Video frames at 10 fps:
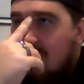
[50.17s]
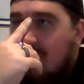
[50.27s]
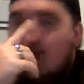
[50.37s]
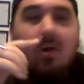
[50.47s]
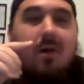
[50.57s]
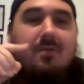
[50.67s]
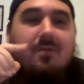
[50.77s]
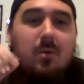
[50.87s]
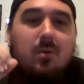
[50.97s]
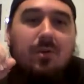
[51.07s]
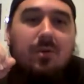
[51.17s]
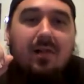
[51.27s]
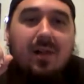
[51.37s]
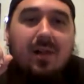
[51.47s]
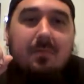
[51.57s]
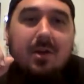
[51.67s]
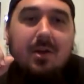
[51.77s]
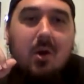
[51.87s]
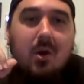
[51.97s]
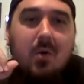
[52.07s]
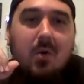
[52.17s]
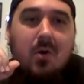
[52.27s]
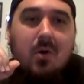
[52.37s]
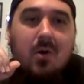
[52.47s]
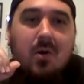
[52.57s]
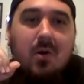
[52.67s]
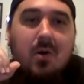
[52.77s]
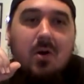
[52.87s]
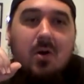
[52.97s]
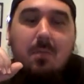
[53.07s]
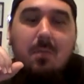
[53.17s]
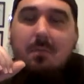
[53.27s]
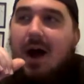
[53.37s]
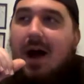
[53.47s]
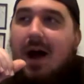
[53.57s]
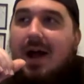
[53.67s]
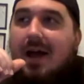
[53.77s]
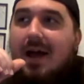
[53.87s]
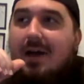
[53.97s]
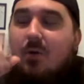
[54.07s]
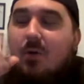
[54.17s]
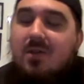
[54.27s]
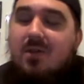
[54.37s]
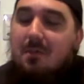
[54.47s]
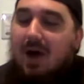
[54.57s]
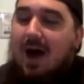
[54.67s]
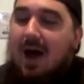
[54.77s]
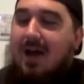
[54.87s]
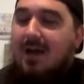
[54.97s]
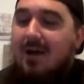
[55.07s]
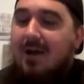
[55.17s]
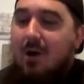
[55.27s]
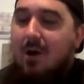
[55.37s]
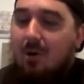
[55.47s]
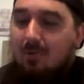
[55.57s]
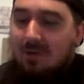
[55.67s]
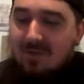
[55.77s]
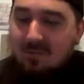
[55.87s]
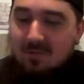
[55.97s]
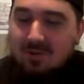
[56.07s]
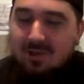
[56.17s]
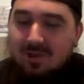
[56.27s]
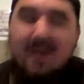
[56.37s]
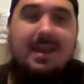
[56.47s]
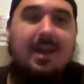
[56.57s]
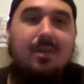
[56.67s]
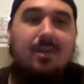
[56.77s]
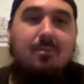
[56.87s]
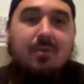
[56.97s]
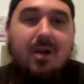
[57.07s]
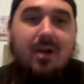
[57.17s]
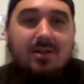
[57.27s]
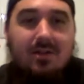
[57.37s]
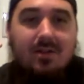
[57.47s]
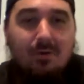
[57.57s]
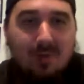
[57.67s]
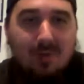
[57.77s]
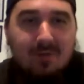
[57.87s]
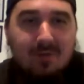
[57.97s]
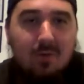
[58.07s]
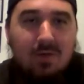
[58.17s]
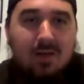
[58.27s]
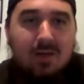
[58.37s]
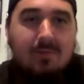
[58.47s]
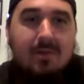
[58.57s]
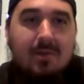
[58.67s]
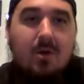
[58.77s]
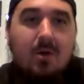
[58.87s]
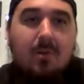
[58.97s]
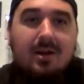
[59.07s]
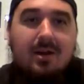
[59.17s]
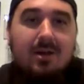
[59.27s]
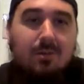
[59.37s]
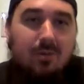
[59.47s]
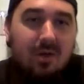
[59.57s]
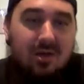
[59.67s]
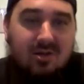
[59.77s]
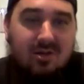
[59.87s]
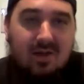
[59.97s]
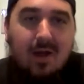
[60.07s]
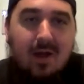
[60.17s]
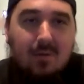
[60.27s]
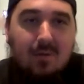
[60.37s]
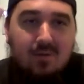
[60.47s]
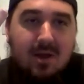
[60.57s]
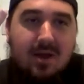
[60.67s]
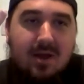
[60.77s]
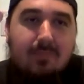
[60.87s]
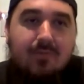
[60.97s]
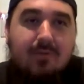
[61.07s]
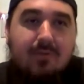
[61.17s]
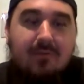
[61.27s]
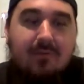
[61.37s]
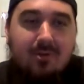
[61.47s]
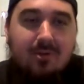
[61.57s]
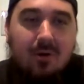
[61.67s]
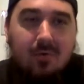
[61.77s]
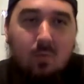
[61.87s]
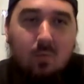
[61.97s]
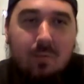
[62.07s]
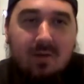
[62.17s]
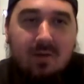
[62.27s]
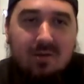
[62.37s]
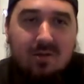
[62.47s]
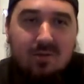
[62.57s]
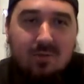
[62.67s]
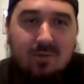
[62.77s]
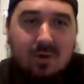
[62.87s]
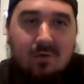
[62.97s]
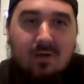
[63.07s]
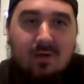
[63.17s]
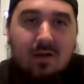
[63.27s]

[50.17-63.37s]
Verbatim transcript: Oh, love that will not let me go. By who is it by? Oh, love that will not let indelible grace. Oh, love that will not let me go by indelible grace. Those are my top three favorite songs. One my sister wrote,